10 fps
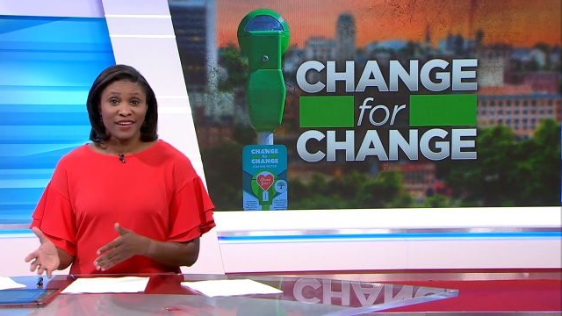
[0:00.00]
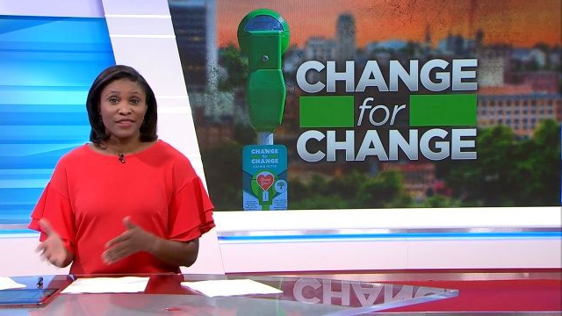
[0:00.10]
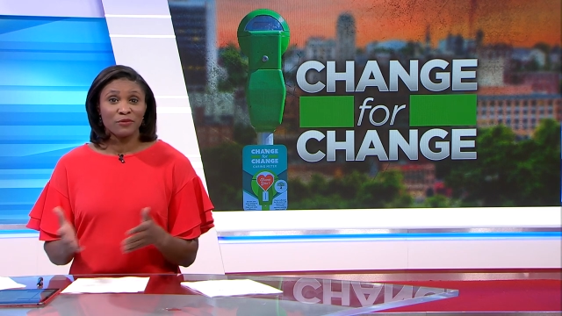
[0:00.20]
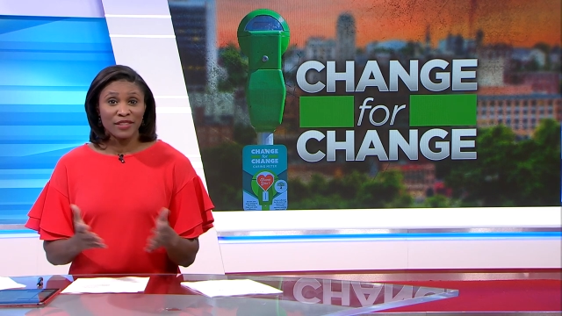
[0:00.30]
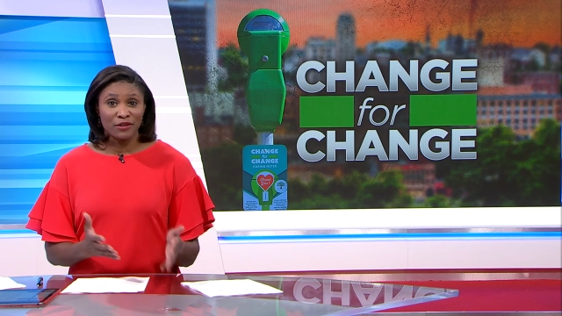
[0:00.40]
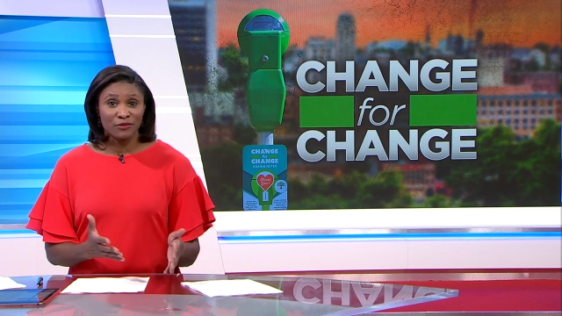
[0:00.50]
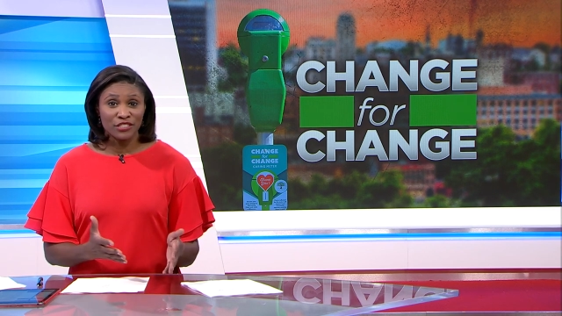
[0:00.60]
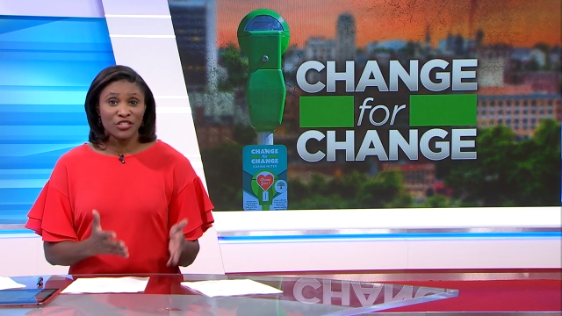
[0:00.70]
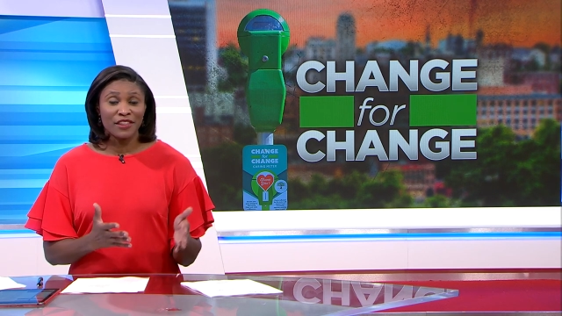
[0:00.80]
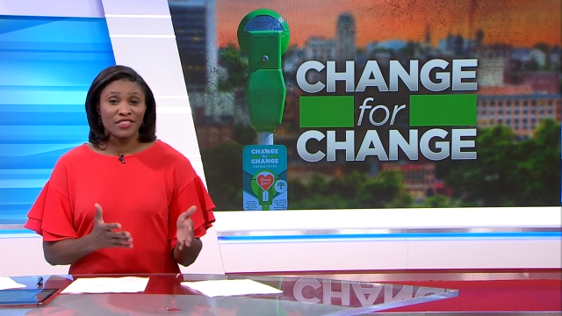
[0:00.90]
and then when they
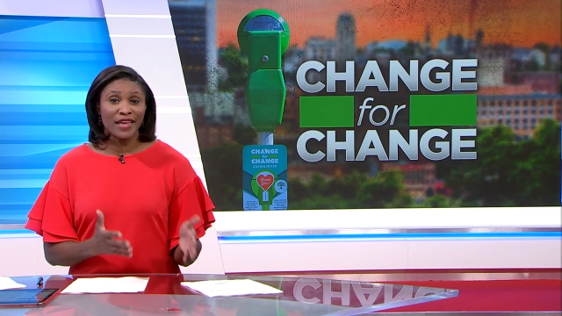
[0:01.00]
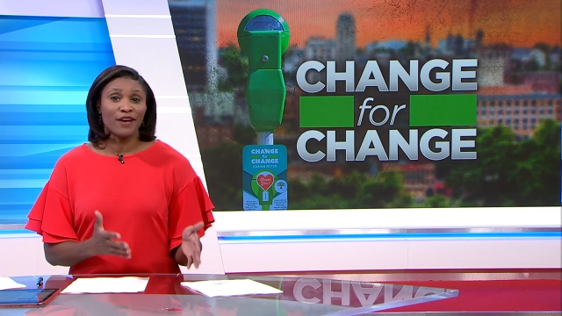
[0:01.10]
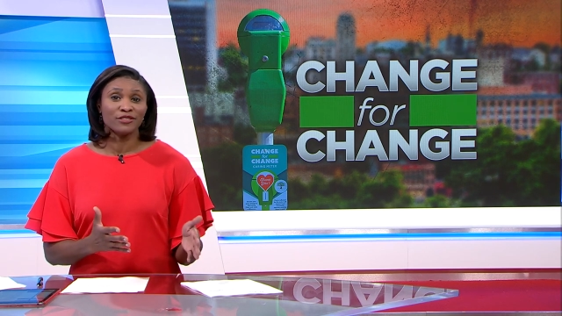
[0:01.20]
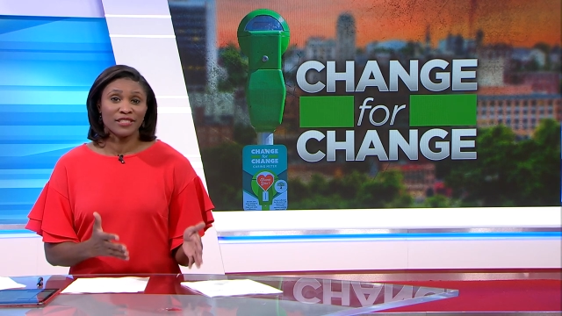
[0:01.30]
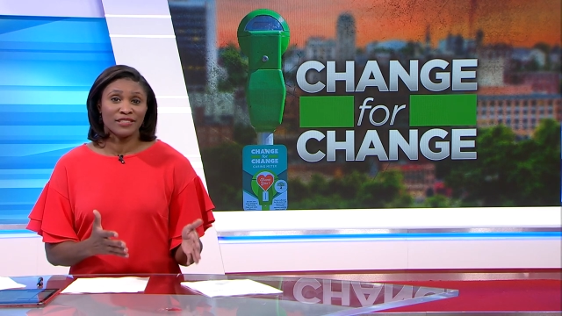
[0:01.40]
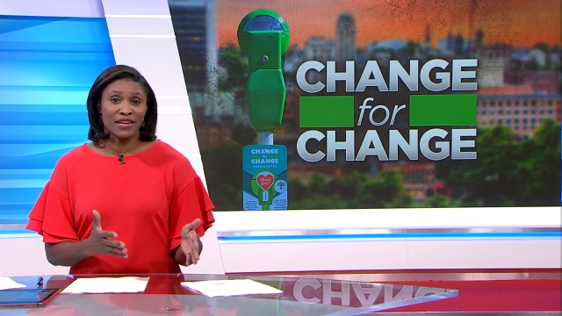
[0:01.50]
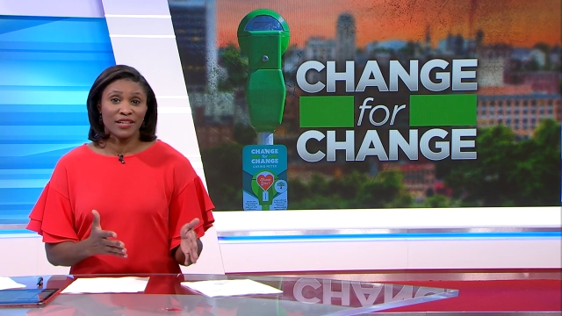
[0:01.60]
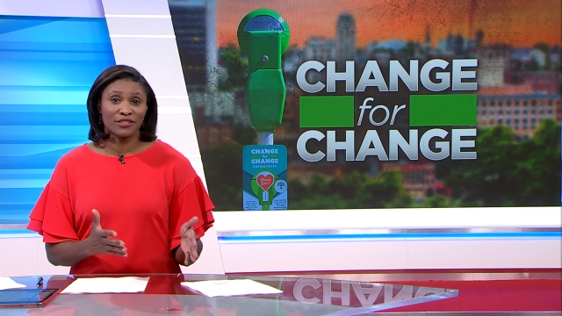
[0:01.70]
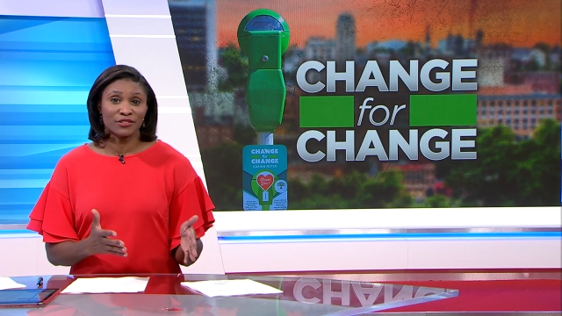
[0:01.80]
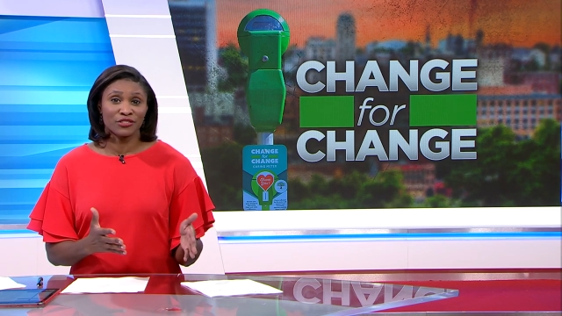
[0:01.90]
reach
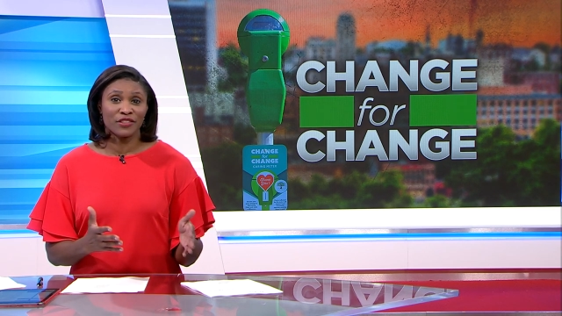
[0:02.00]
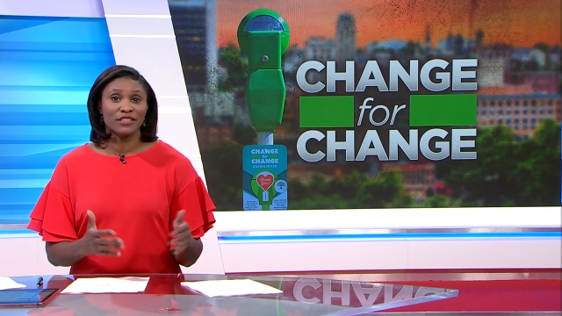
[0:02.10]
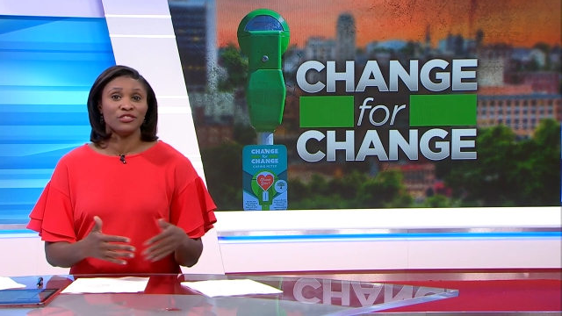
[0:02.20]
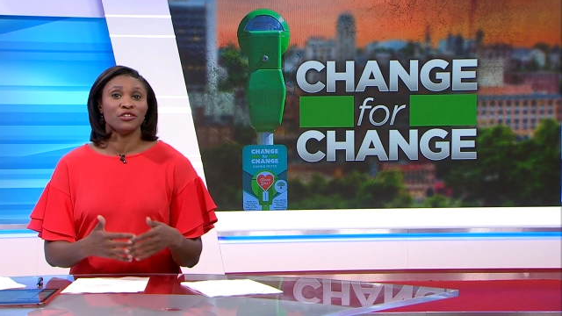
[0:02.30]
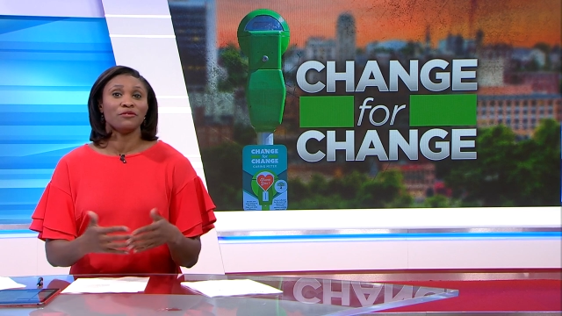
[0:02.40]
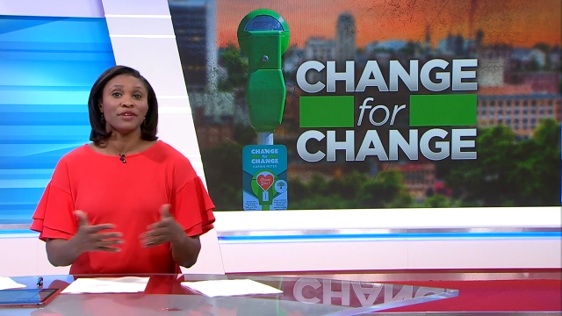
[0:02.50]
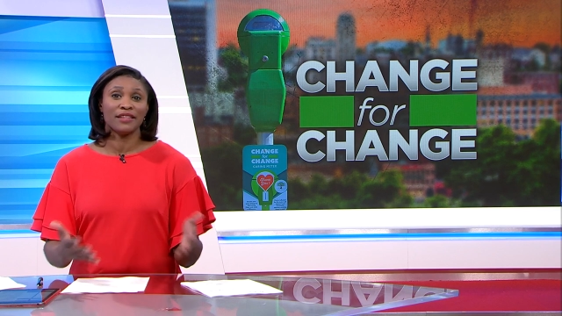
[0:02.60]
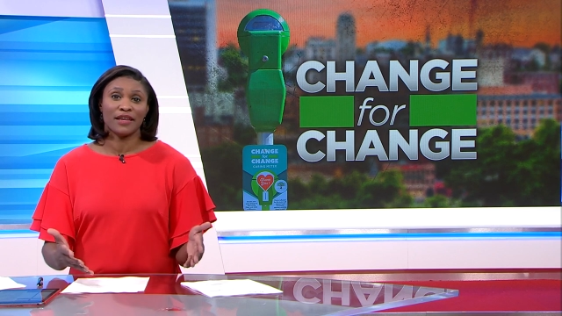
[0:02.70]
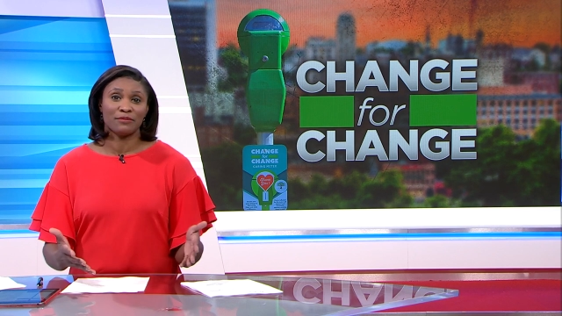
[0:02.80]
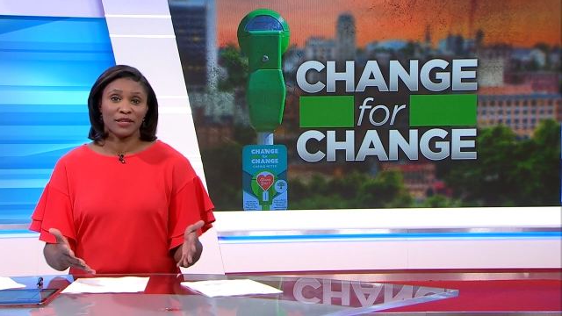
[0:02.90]
$1,000, they
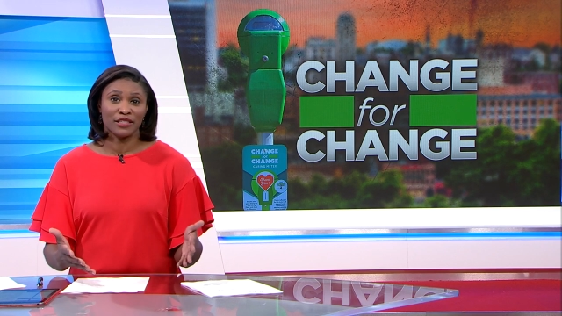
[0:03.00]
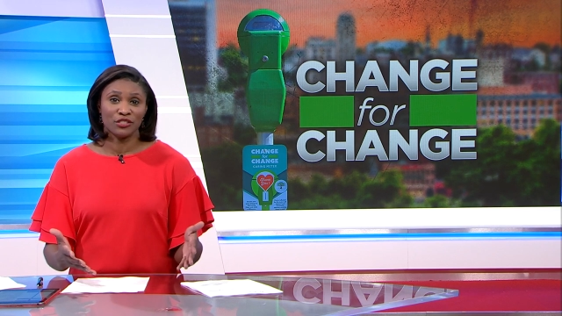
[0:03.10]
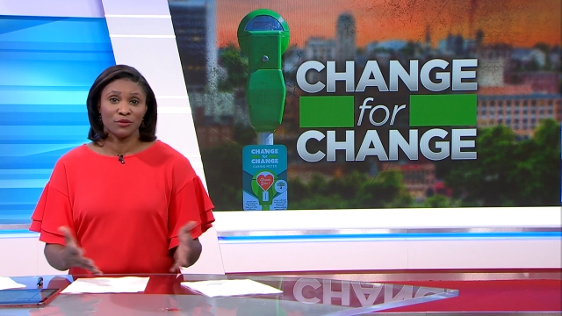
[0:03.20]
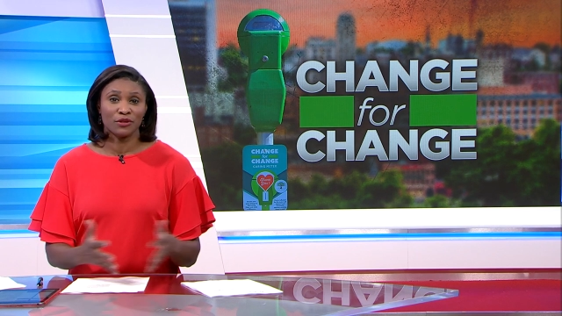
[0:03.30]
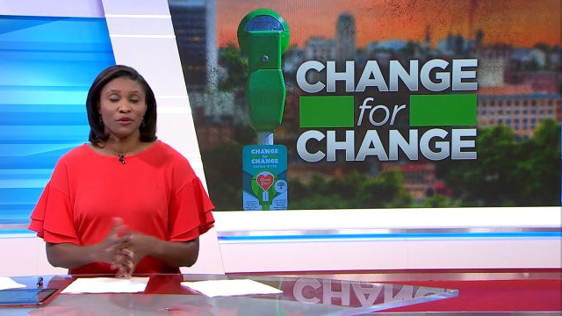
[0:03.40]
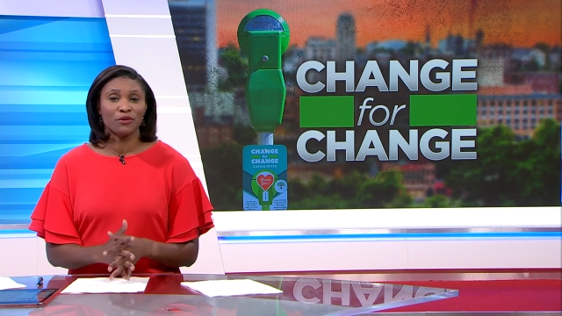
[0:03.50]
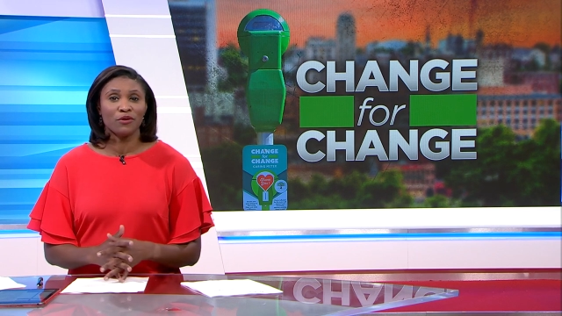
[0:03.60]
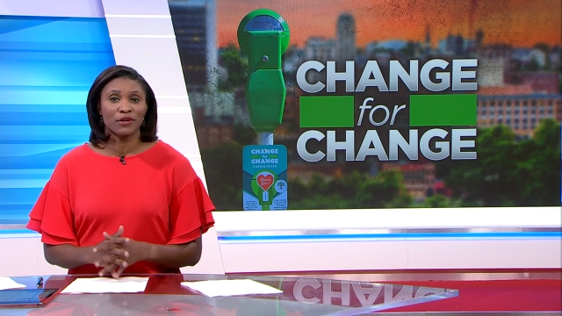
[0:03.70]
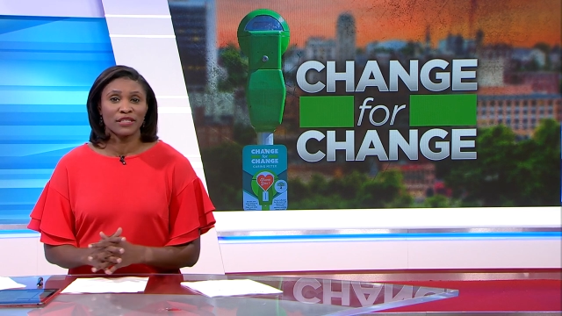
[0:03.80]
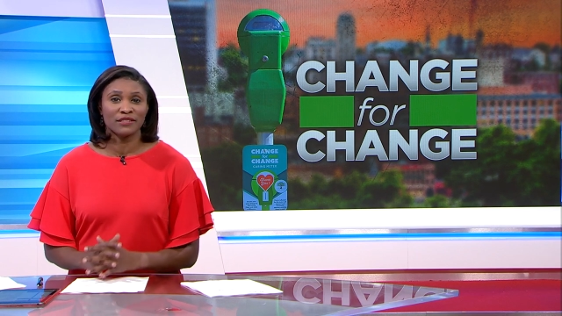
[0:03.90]
donate that money to a
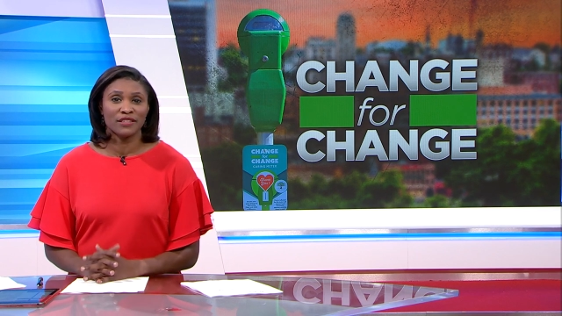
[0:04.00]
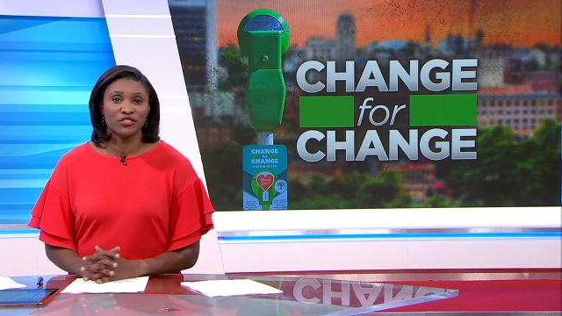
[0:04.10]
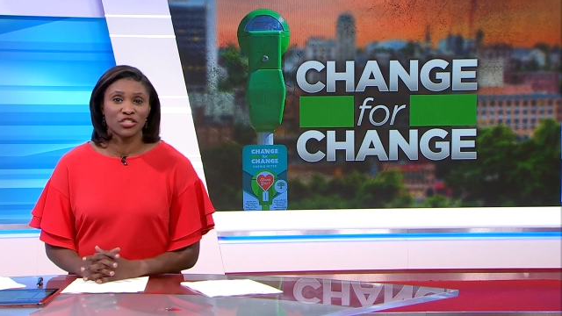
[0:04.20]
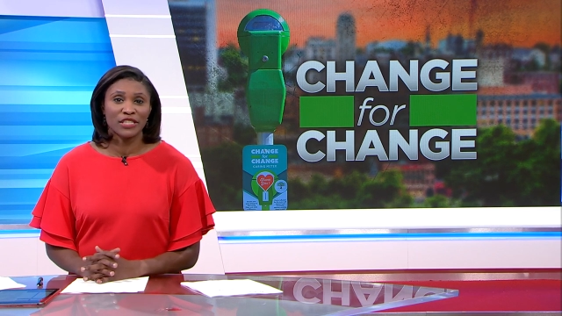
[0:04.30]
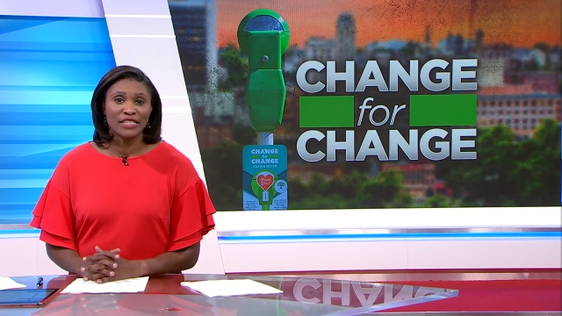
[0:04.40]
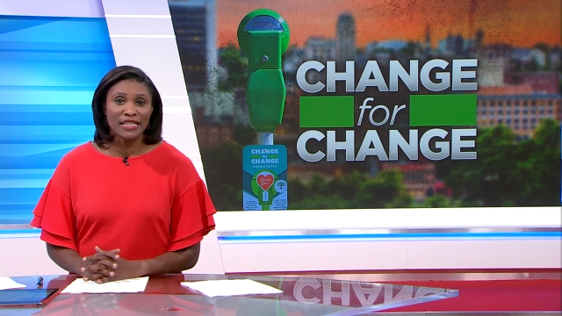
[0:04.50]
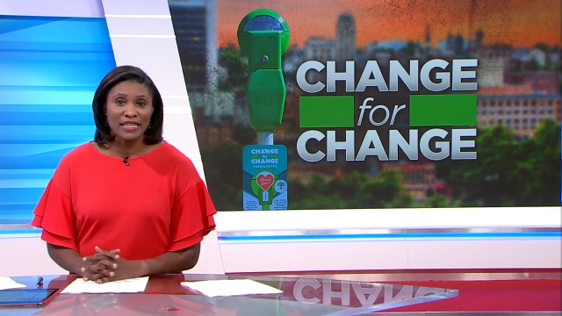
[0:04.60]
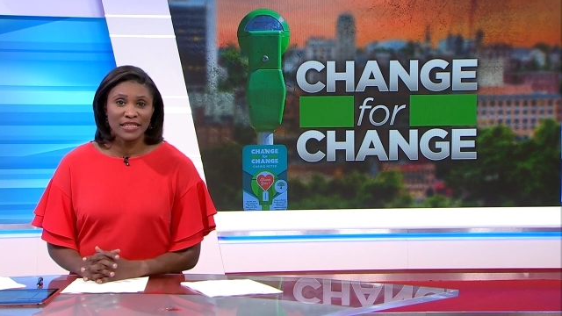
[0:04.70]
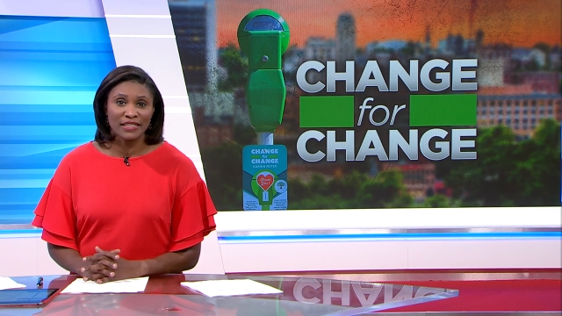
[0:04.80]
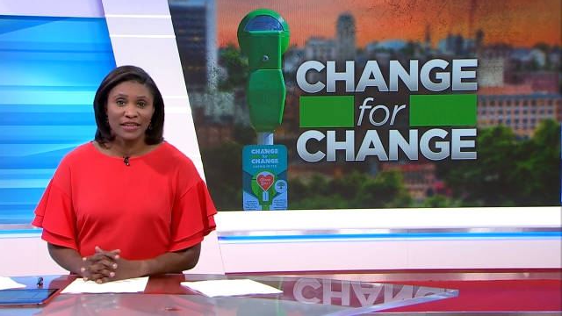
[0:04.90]
local organization in need.